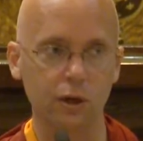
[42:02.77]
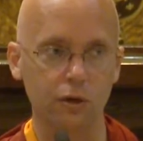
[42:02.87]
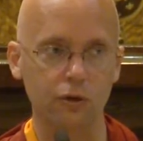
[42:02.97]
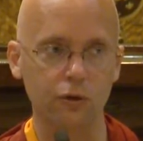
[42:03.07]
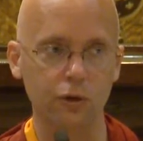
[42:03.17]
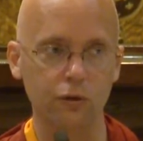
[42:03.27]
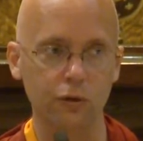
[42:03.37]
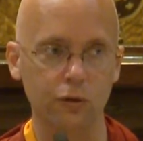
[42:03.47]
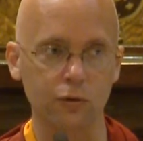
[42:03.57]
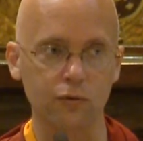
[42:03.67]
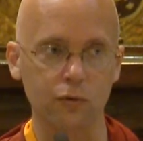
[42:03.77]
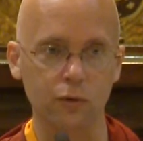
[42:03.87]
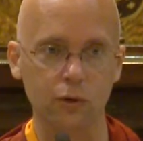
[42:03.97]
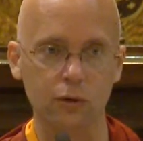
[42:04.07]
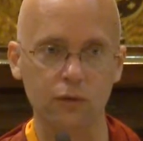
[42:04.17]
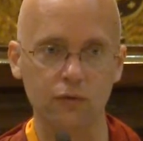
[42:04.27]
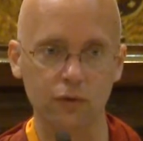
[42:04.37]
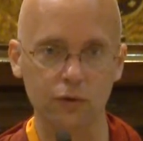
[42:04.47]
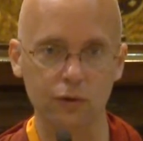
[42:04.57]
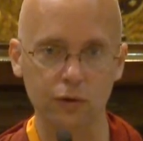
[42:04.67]
of the characteristics of doing the
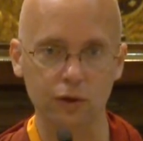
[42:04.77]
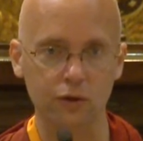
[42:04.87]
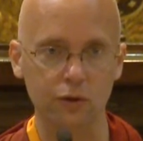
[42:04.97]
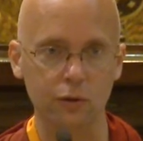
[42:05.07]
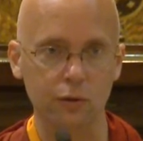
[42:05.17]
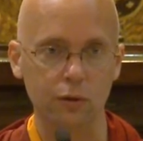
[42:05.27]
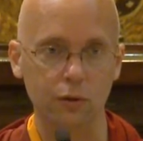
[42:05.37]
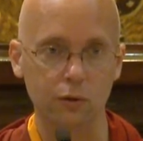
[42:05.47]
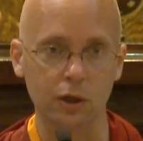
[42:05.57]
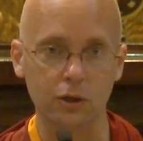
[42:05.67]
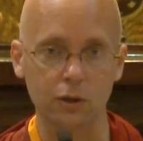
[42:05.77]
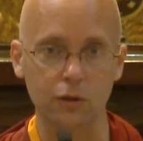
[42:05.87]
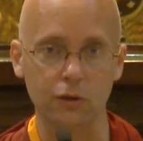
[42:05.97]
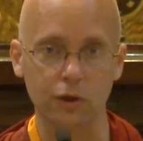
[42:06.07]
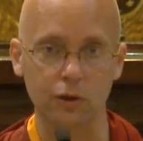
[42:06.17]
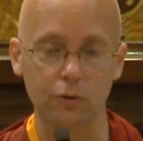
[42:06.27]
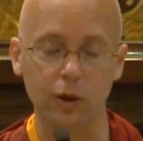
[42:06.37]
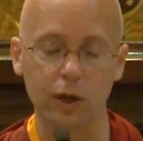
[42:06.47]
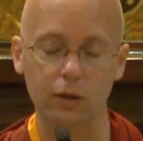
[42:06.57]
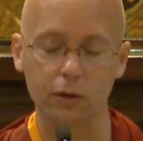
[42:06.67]
visualizations or the creation
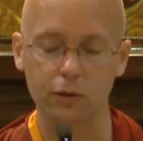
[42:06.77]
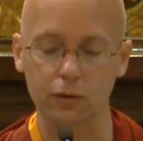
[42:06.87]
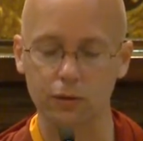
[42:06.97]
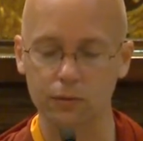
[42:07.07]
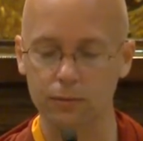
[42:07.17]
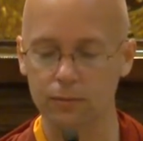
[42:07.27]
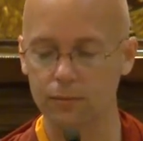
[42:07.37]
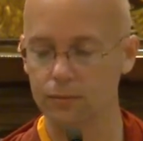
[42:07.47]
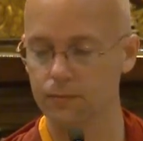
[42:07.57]
stage practices.